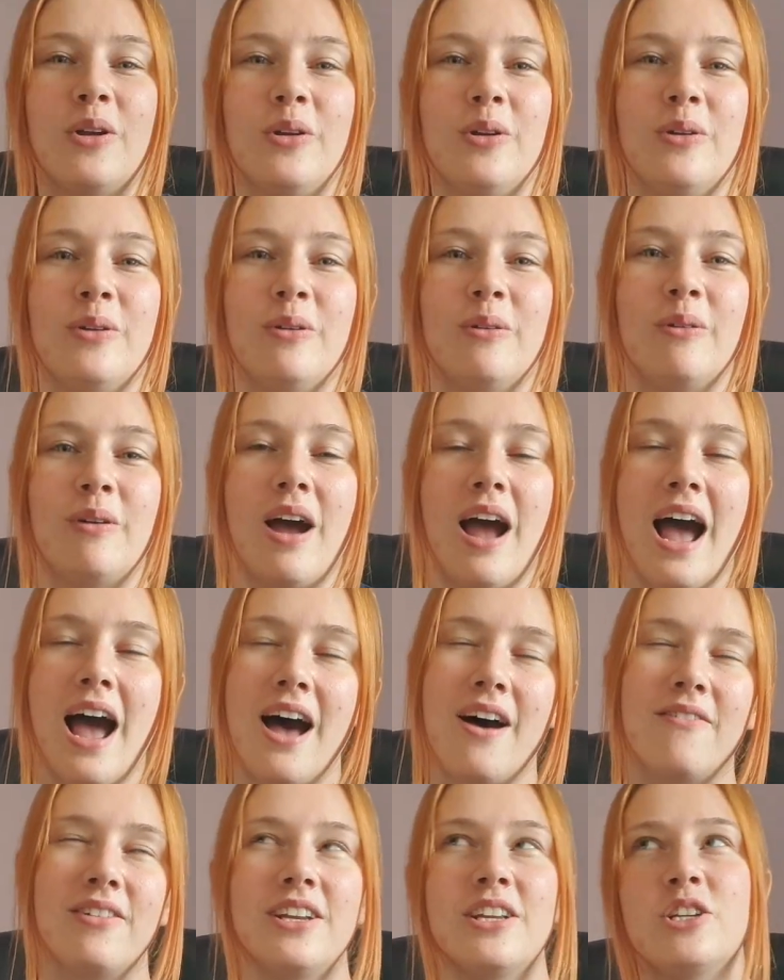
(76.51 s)
who
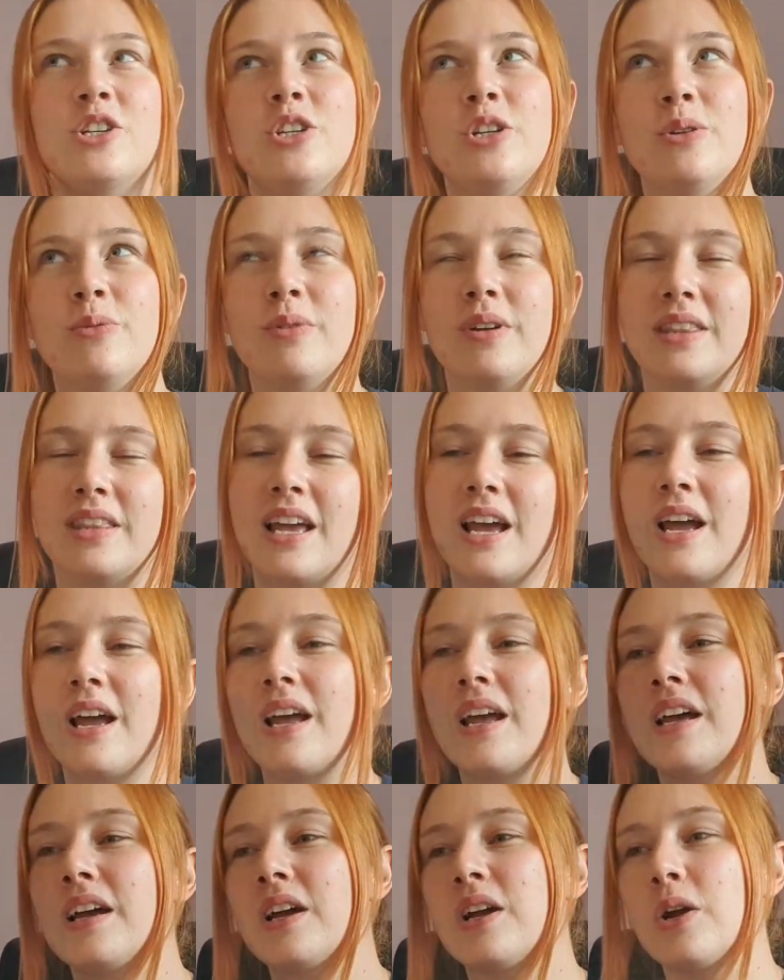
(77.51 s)
have an issue with
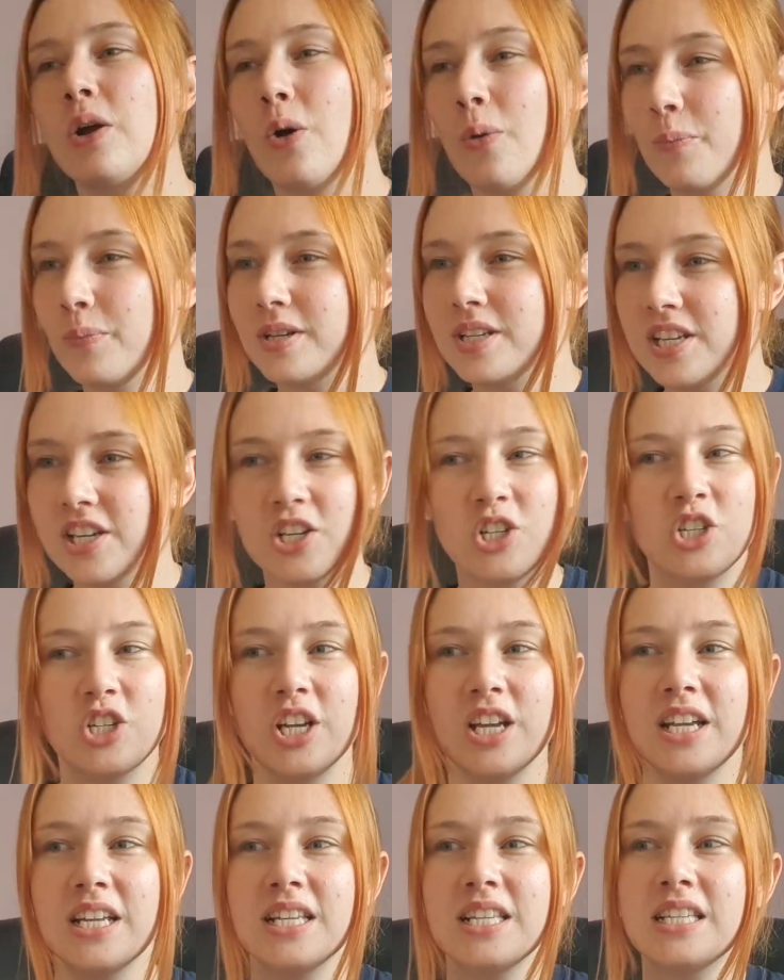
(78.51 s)
their
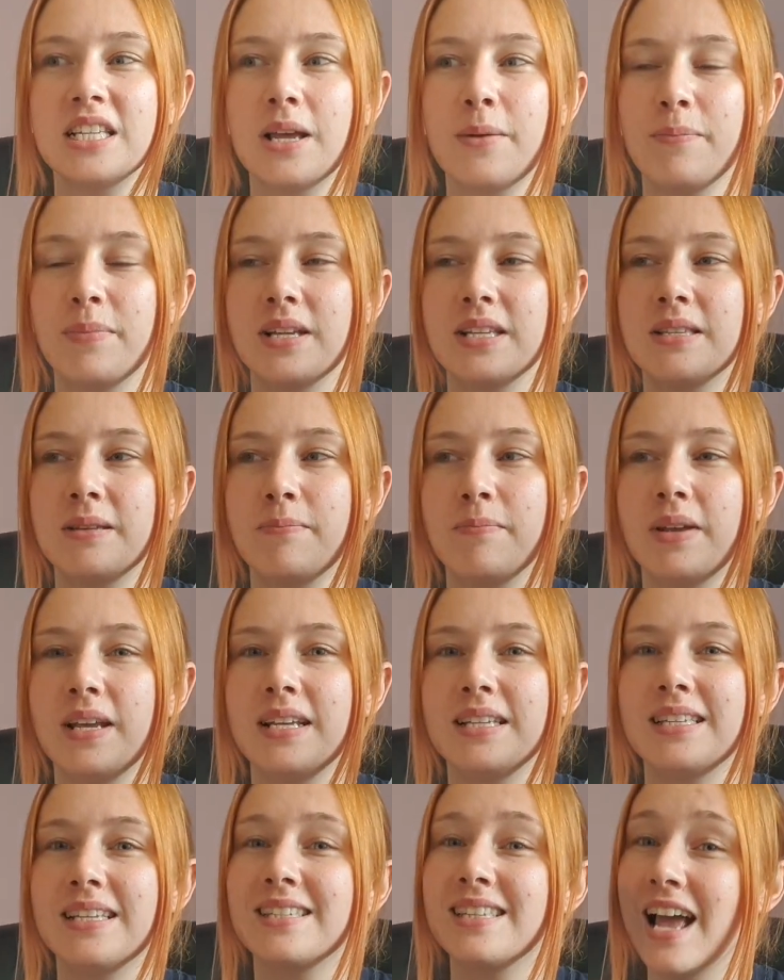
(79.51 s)
competitions and bits and
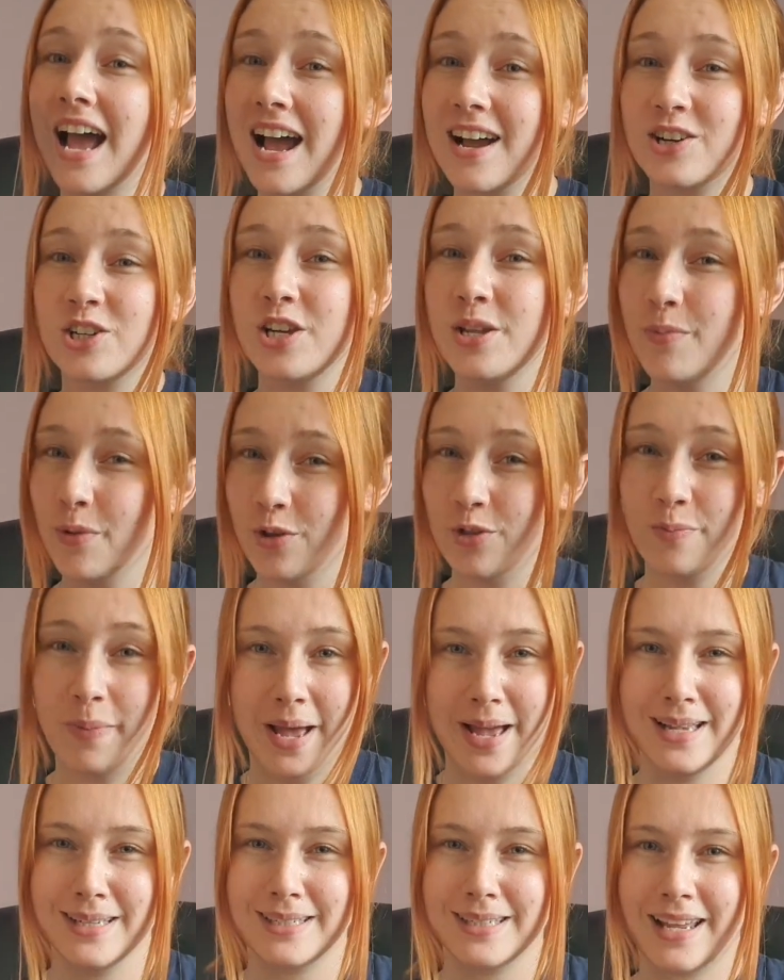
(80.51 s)
pieces. They're actually both
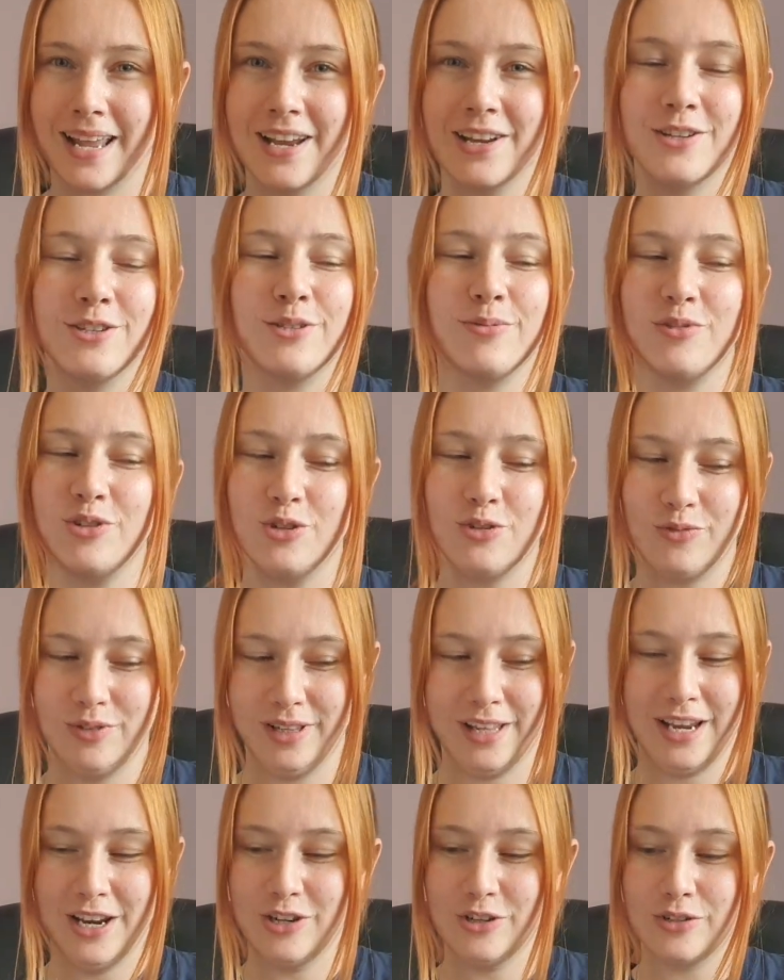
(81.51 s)
pair skaters, which is
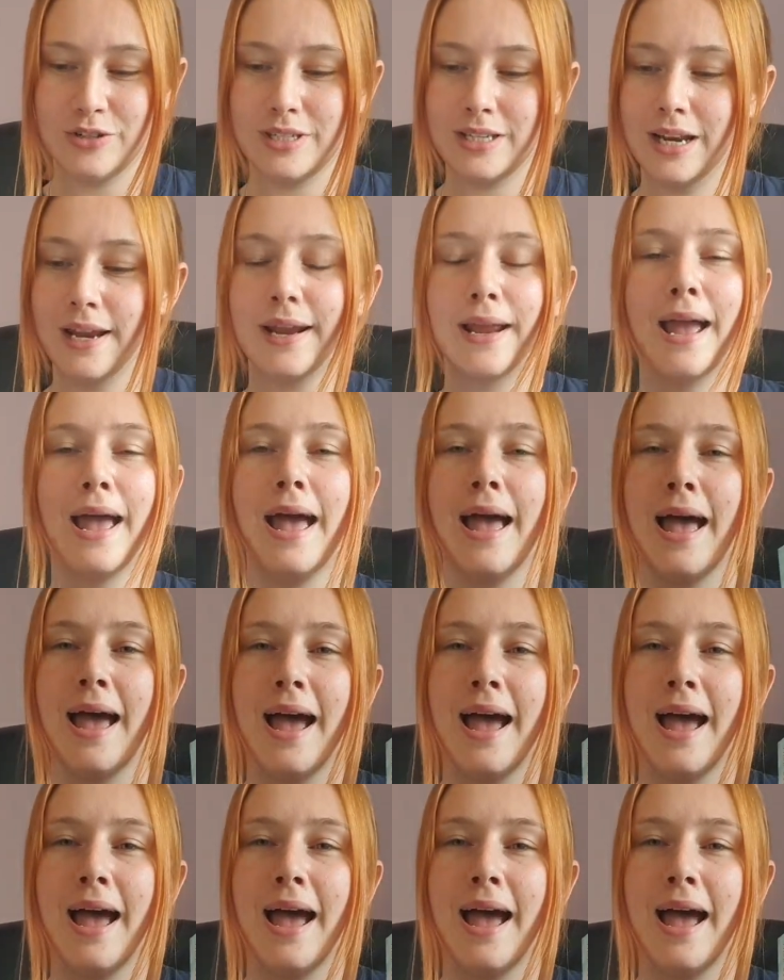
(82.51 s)
really interesting.